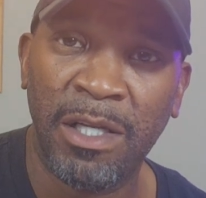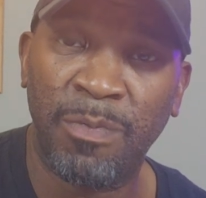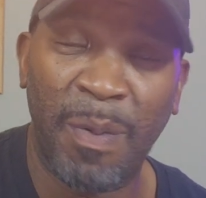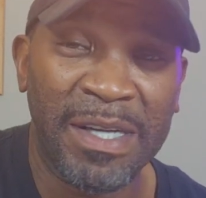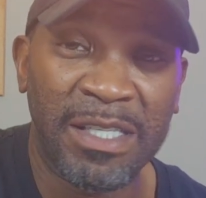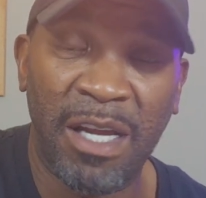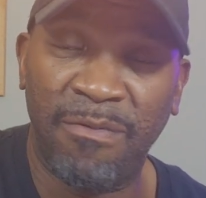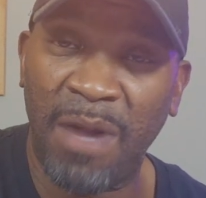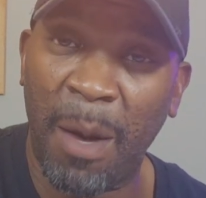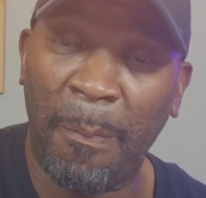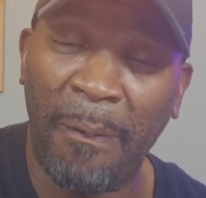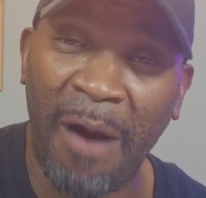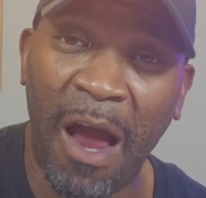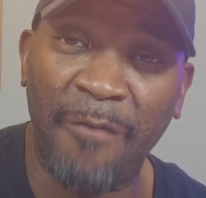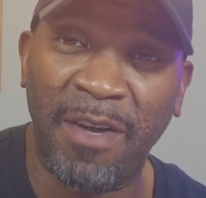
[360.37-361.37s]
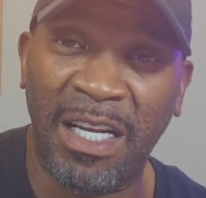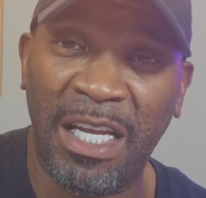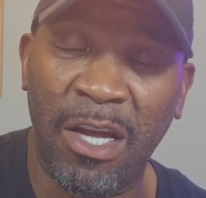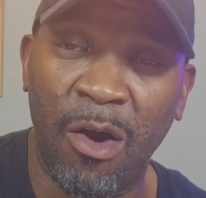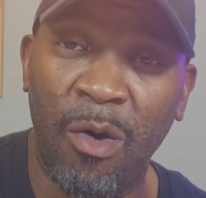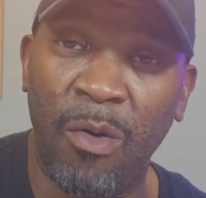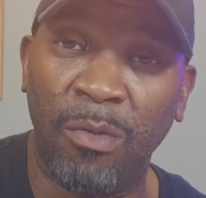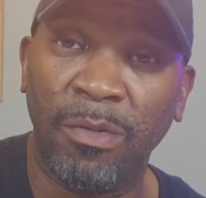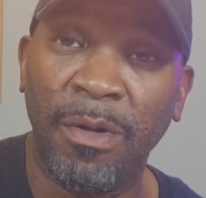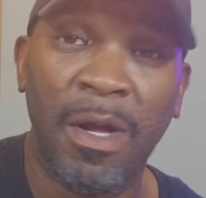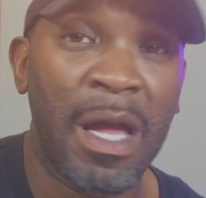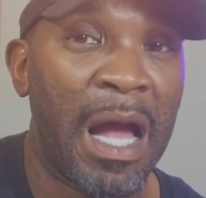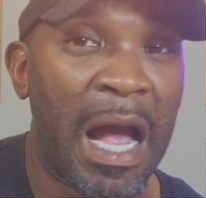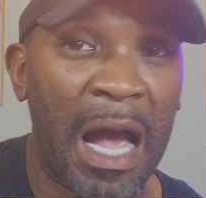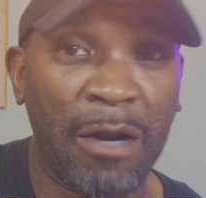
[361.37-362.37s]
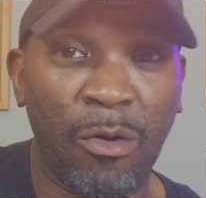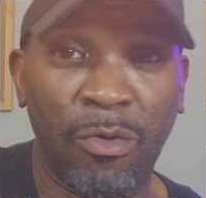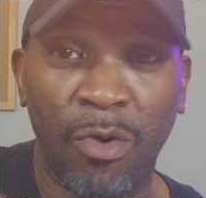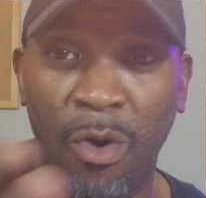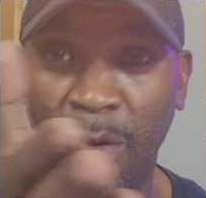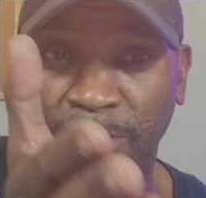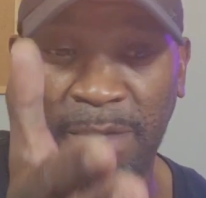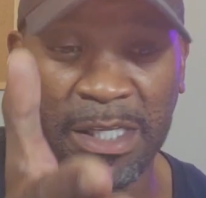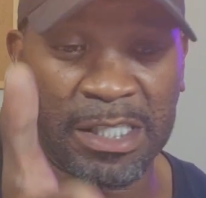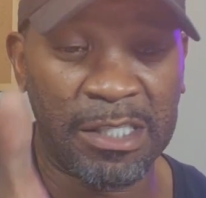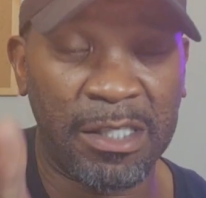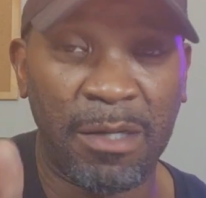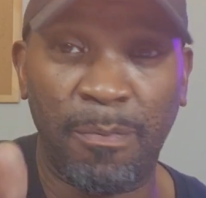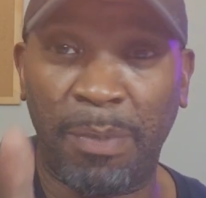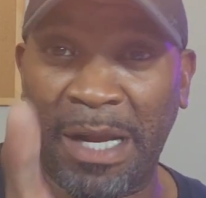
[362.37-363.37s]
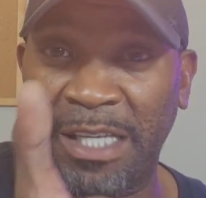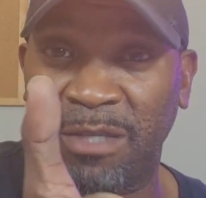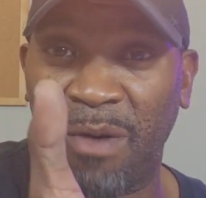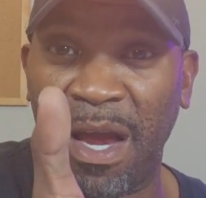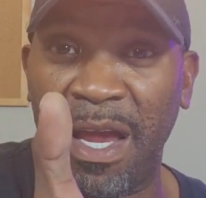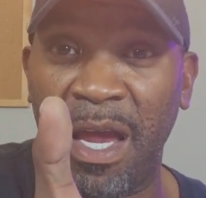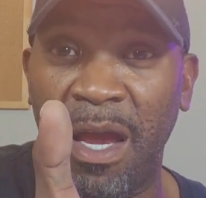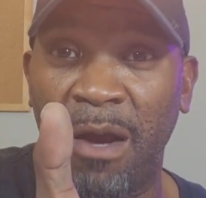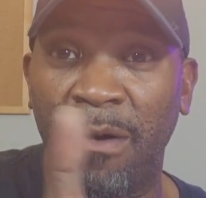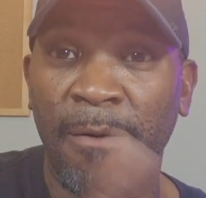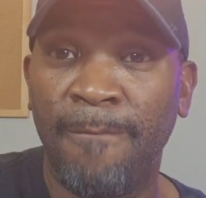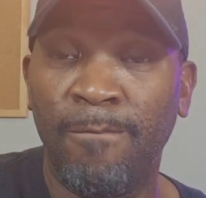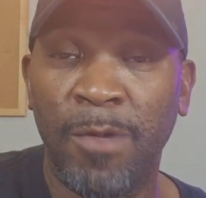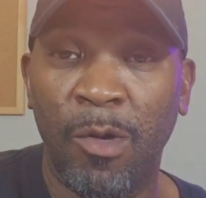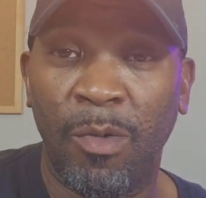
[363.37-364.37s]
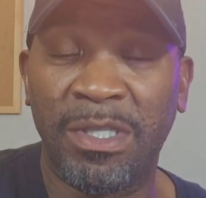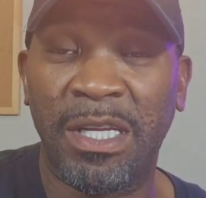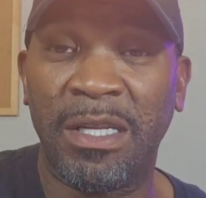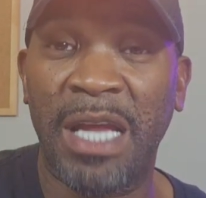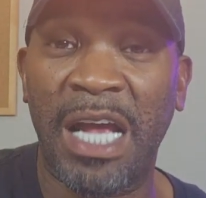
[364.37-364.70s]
especially if they're privately owned. I don't know if this place right here was a